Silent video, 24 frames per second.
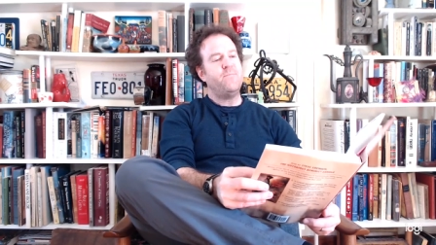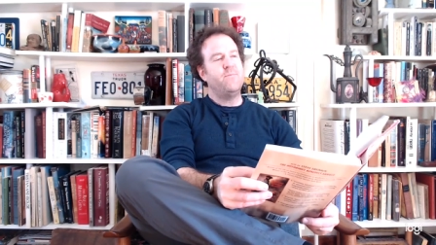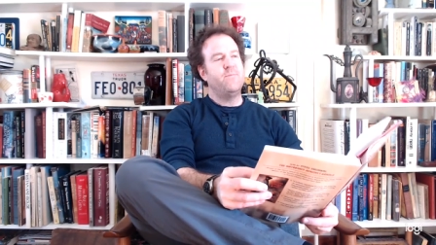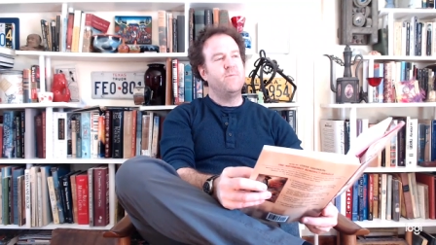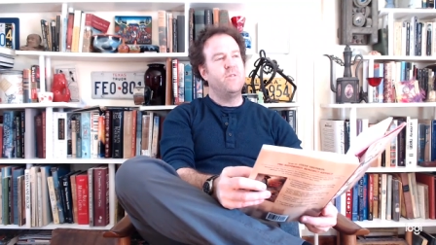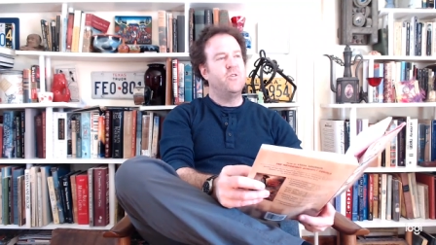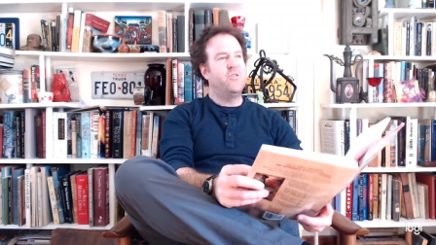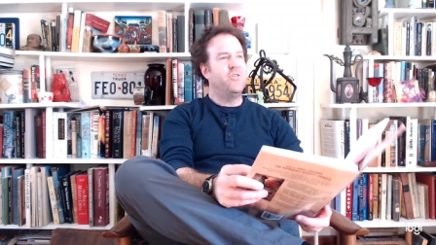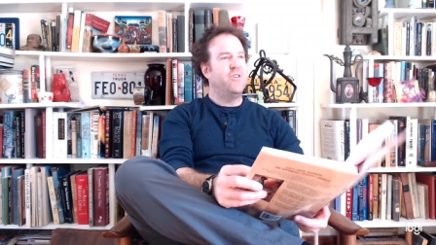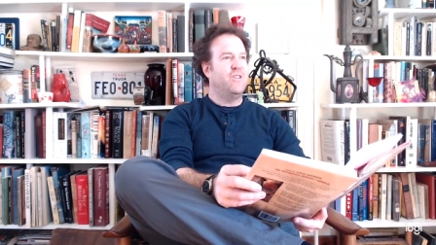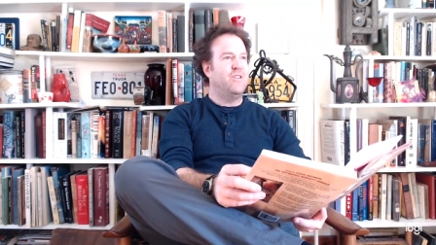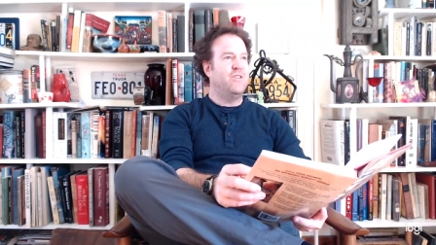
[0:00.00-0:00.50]

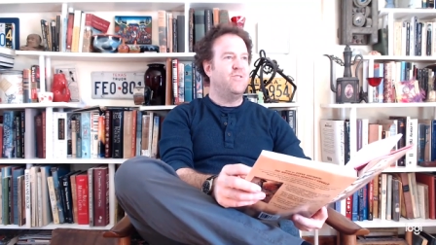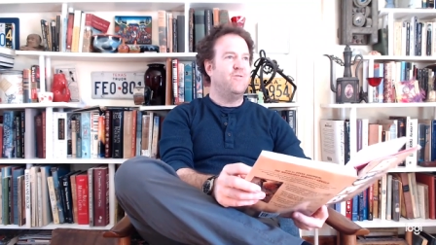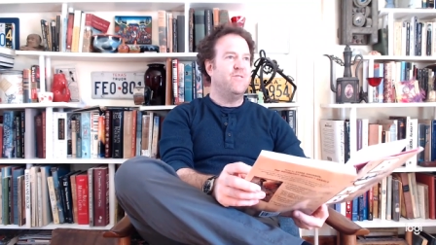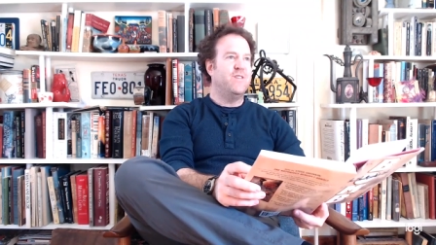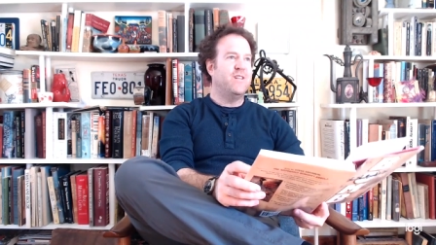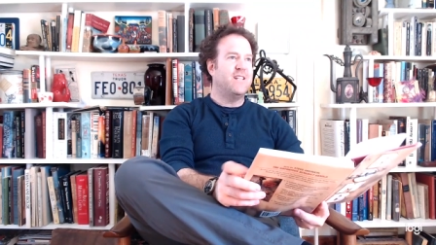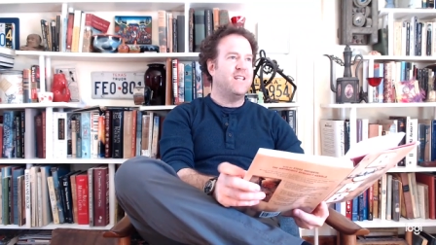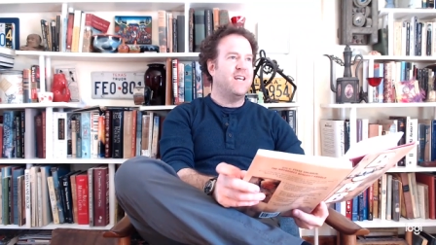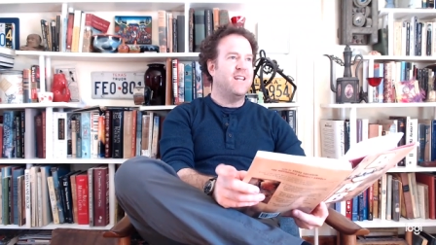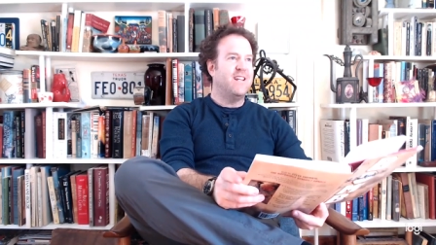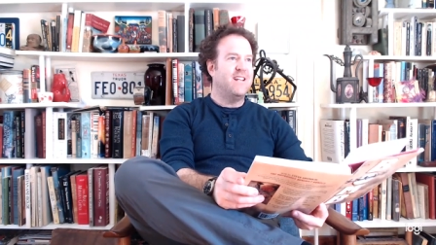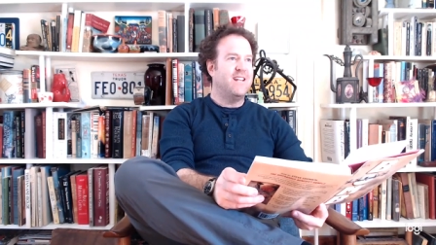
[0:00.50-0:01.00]
You shouldn't do
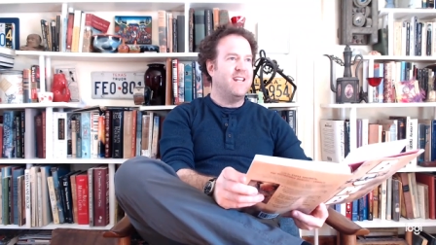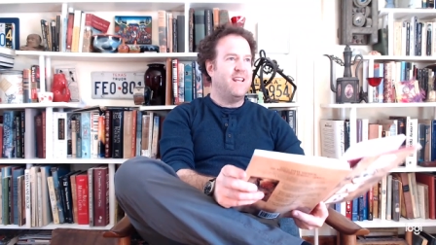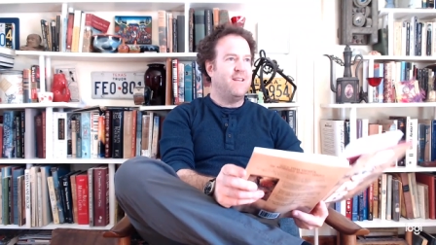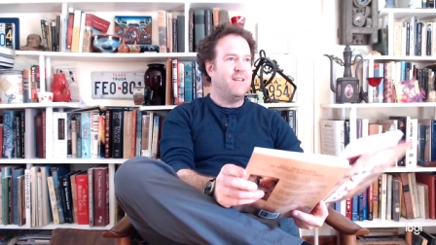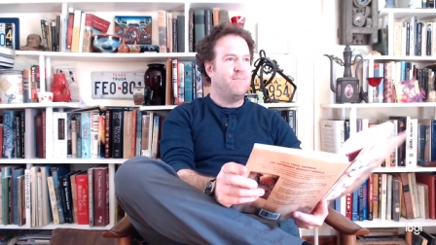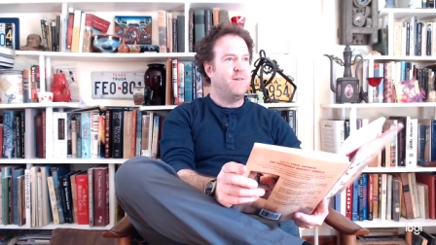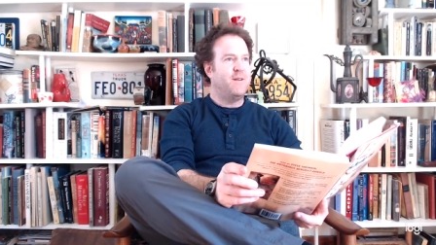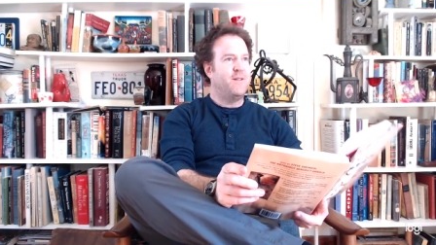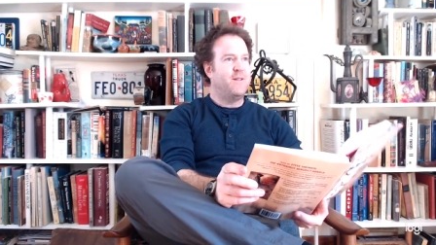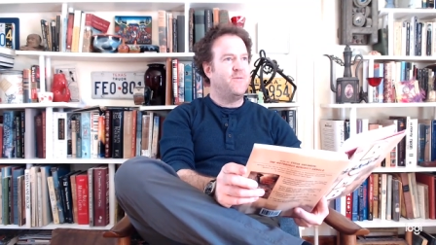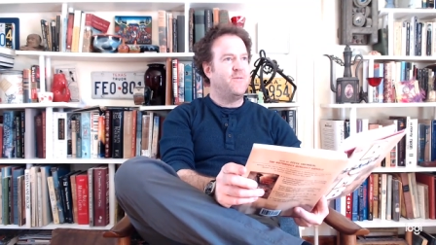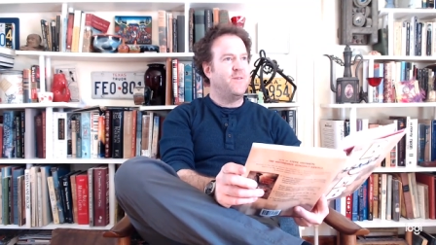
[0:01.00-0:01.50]
this on a date,
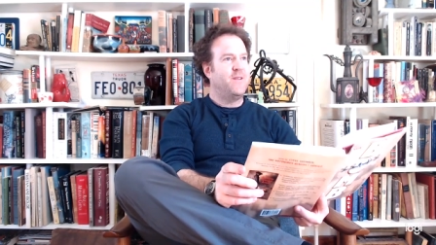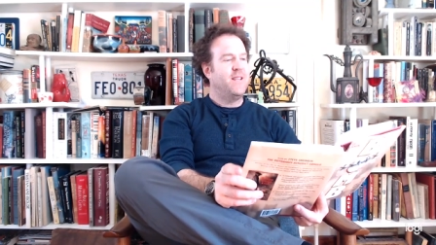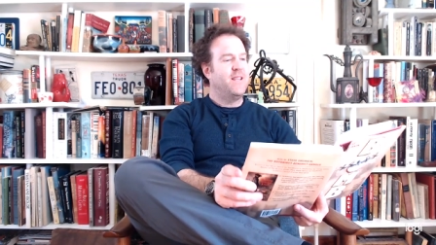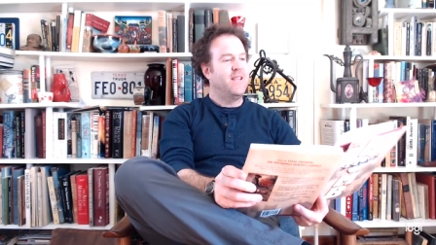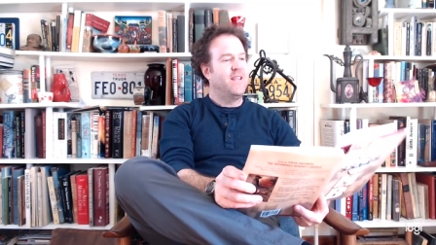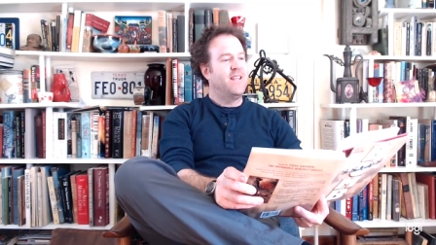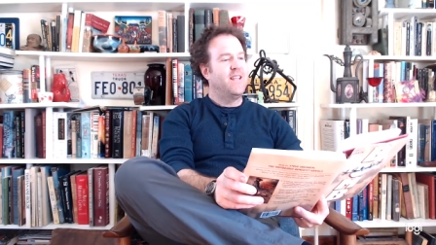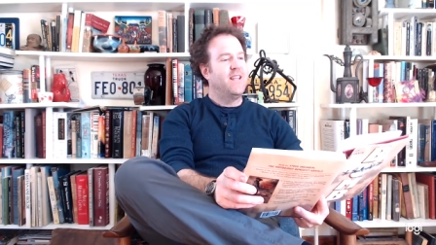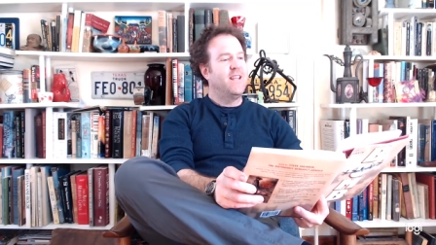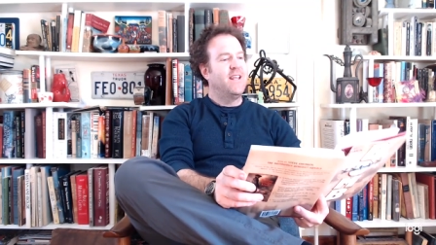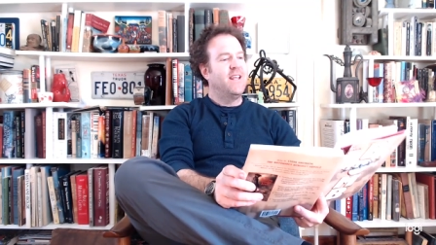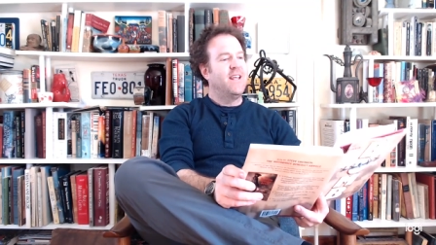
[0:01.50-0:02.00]

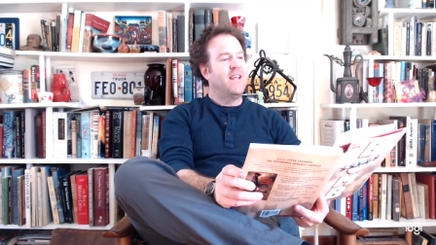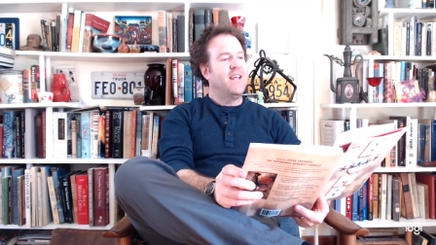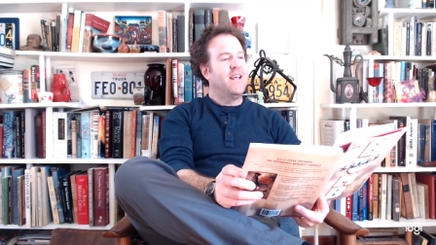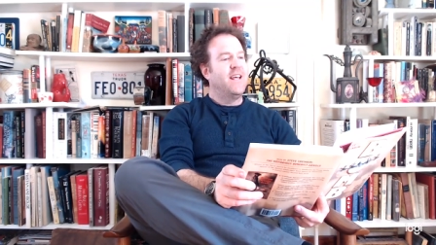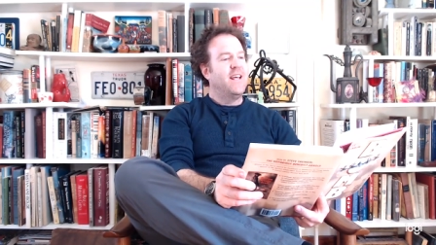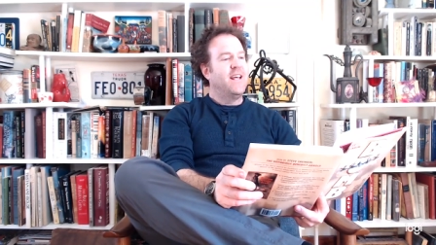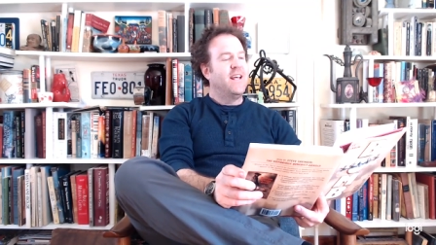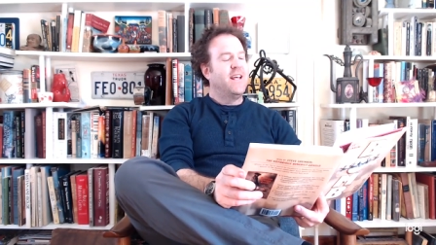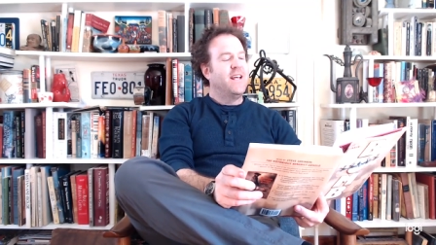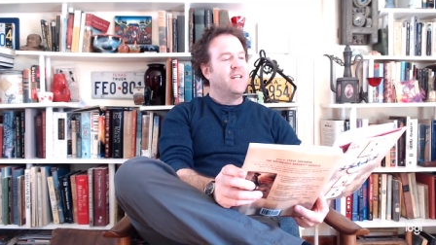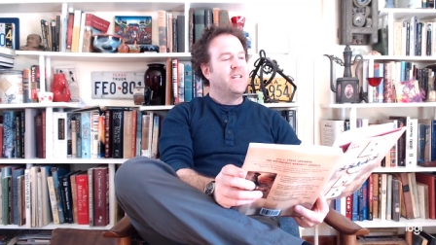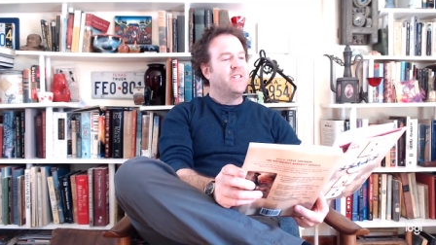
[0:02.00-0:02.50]

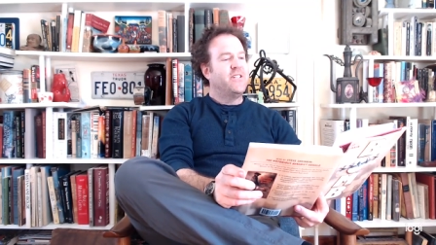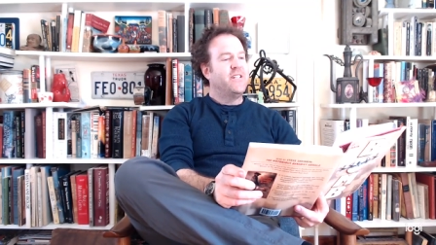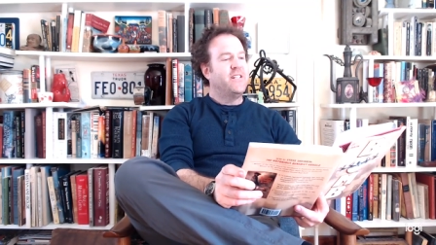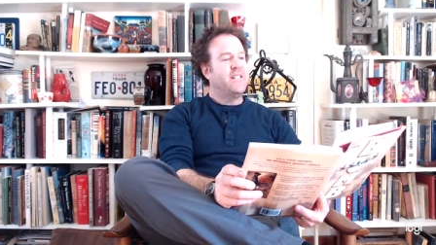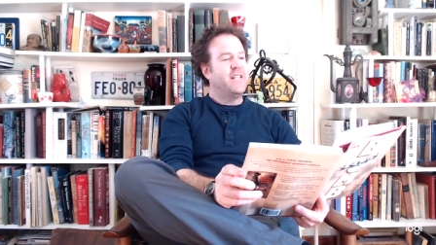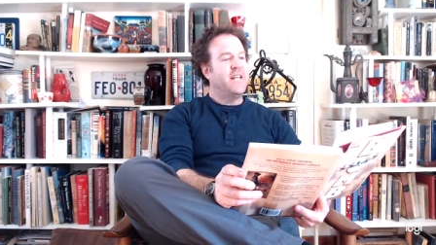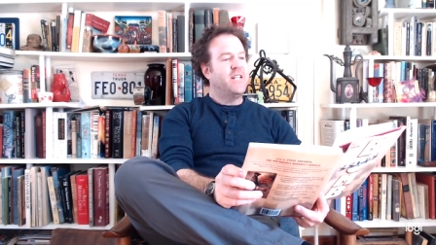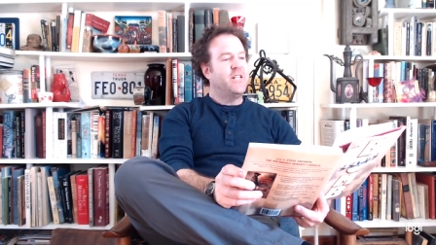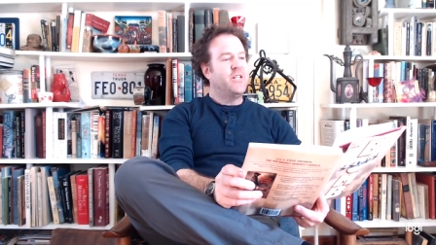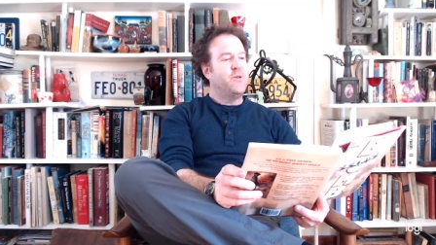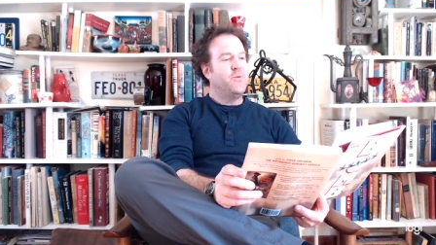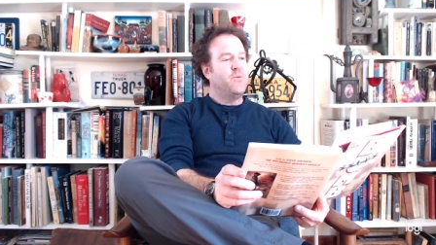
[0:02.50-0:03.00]
She
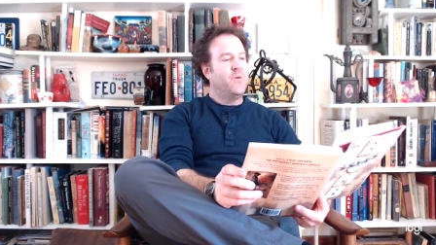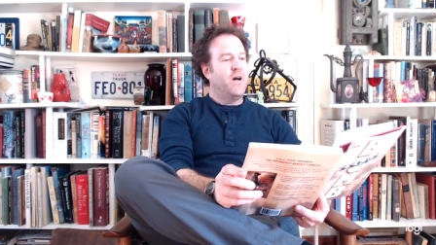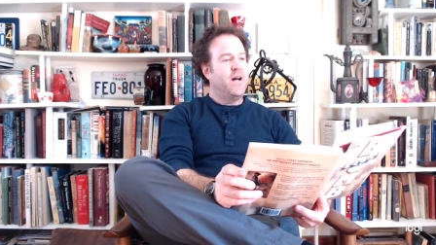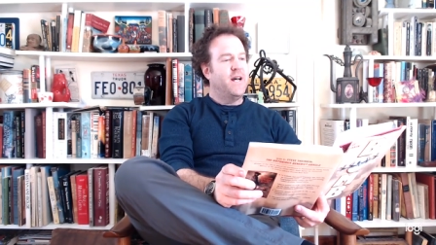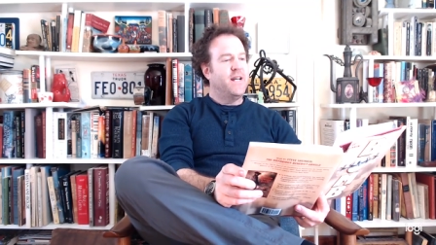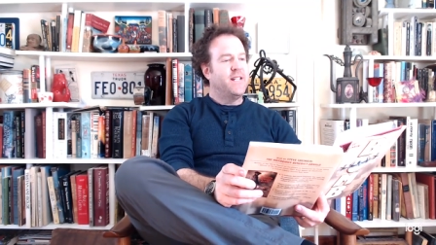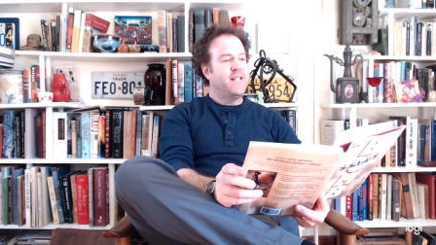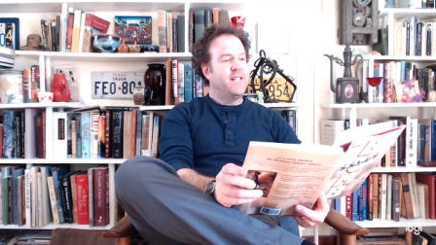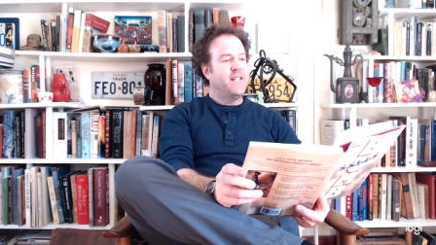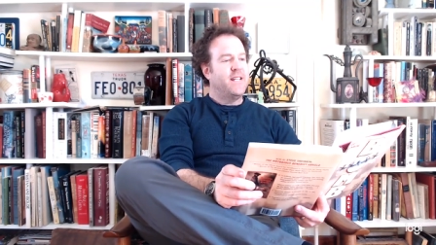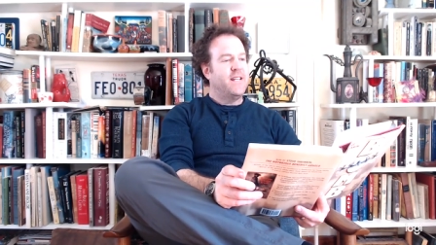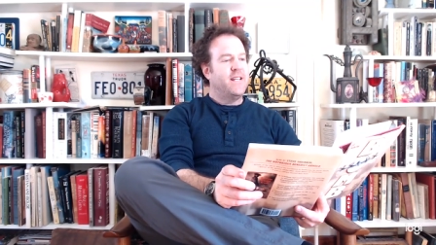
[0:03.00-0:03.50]
said she
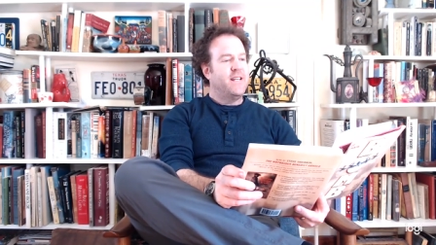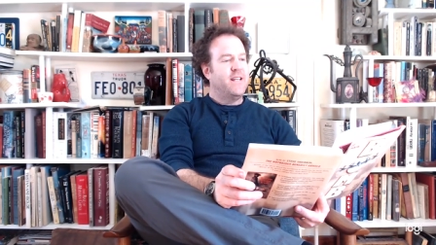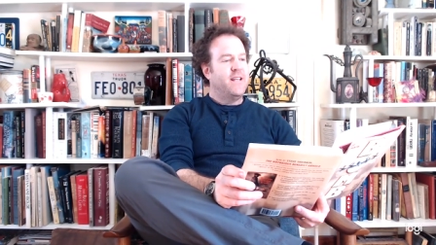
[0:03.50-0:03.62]
was.